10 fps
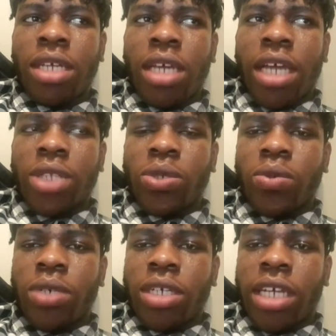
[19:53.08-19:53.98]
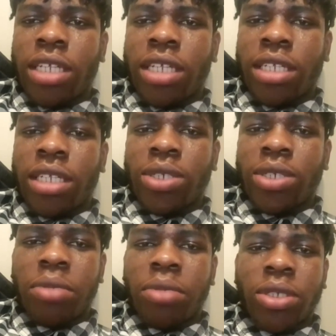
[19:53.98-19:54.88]
and to work and to the
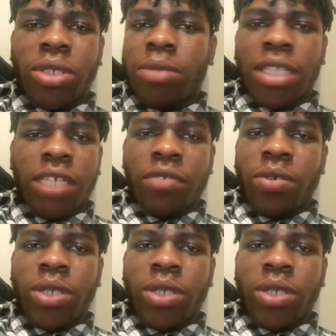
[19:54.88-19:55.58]
bus stops and everywhere.